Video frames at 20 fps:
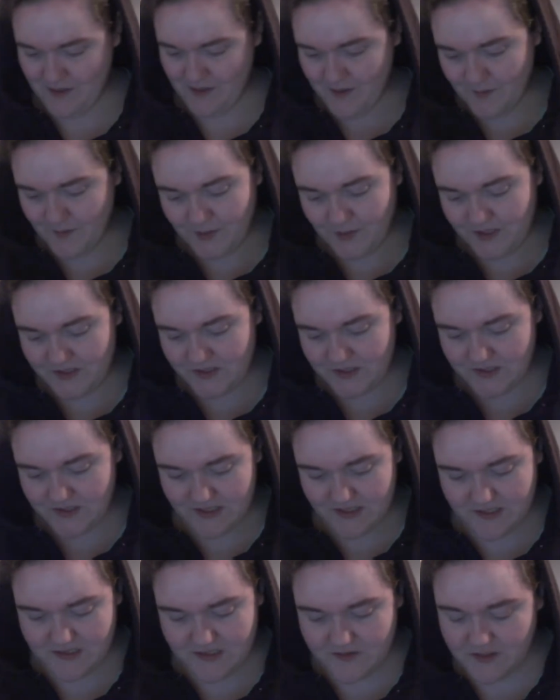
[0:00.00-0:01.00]
But
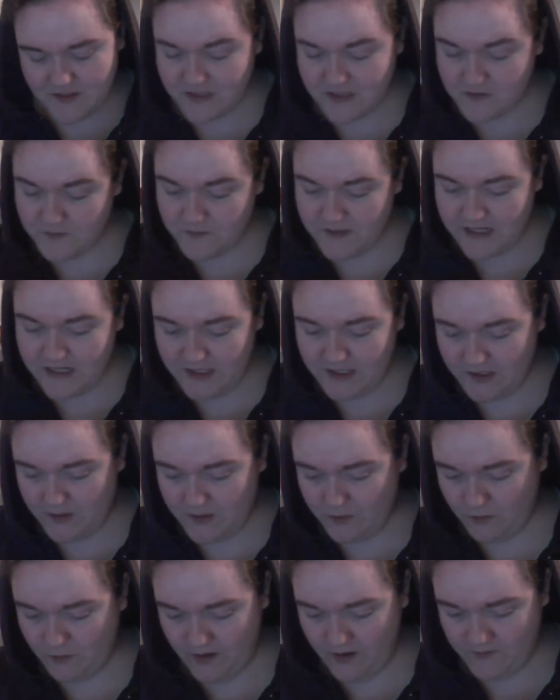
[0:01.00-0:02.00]
it's really
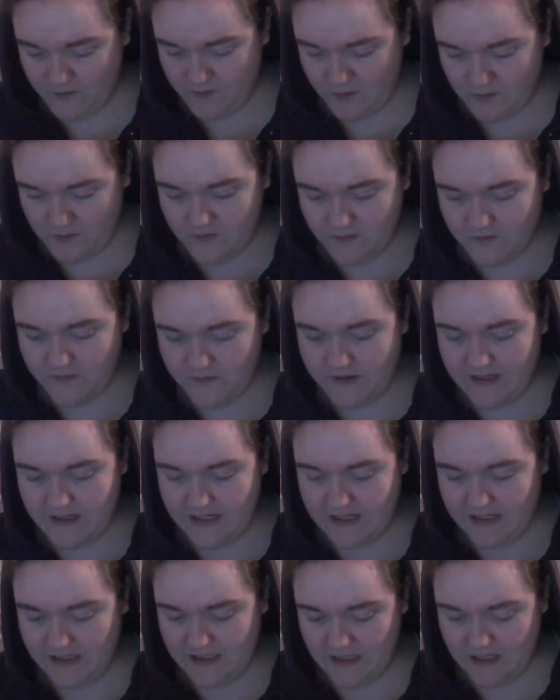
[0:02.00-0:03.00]
cute. I've not
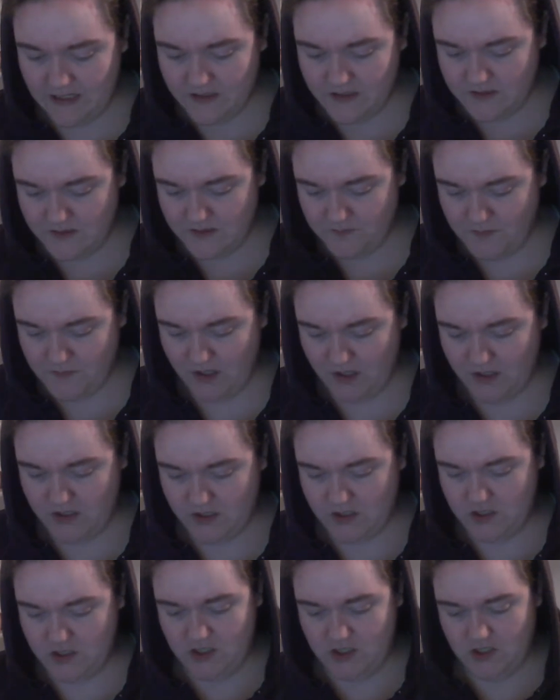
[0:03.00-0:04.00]
really learnt
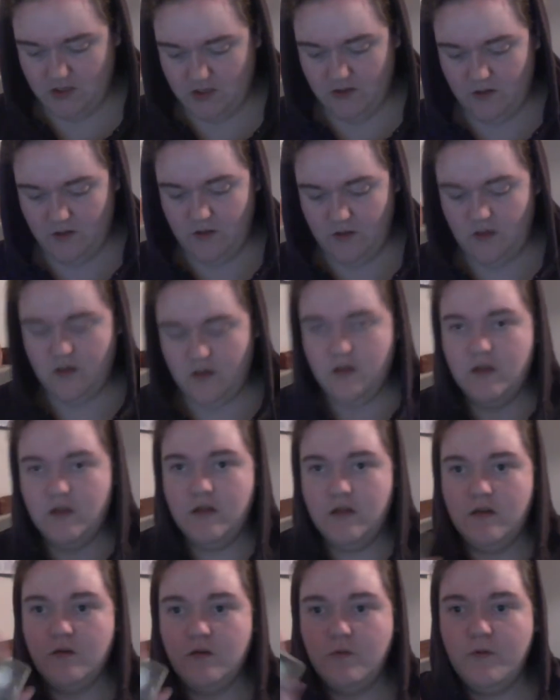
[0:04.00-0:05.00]
much
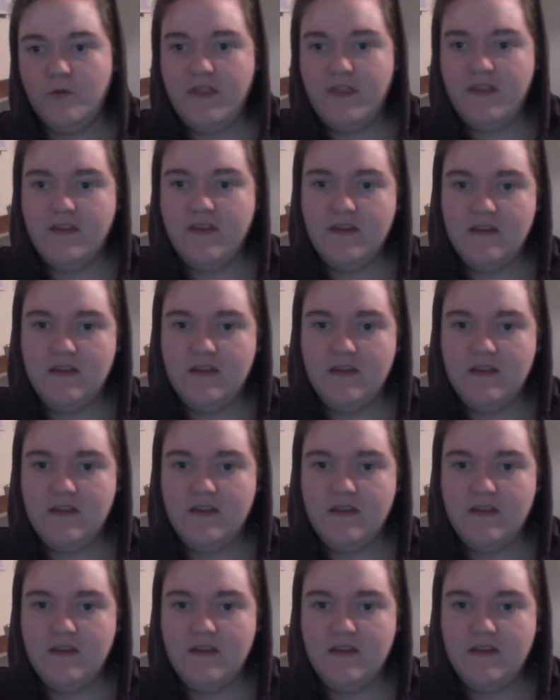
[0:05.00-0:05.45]
with it